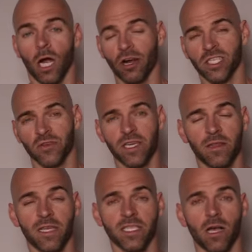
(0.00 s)
Alright, so
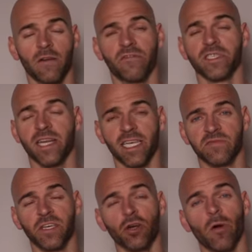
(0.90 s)
kicking things off for
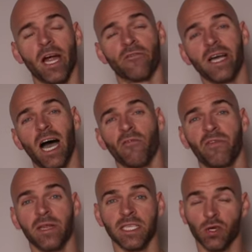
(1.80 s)
today's video, every
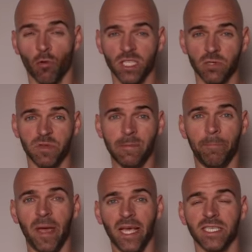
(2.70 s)
outfit is going to be
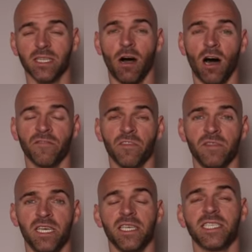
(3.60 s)
based off
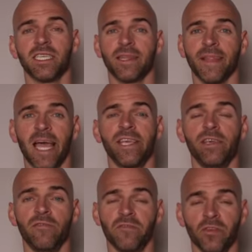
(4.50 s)
of this
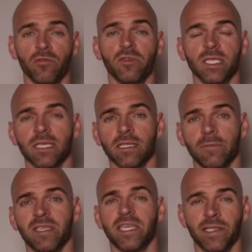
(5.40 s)
Nike F U S E
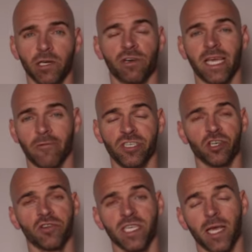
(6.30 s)
Limited Derrick Henry
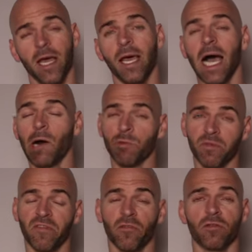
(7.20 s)
jersey. I would
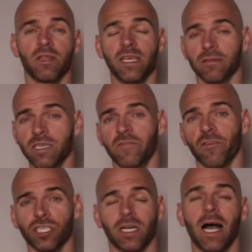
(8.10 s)
prefer the elite
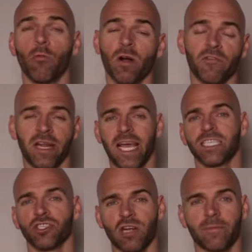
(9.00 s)
version, however it
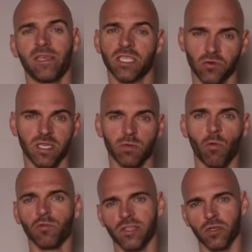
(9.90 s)
hasn't dropped yet, so this
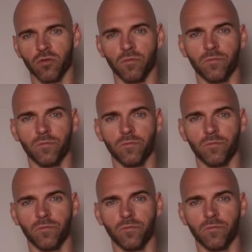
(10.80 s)
one will do.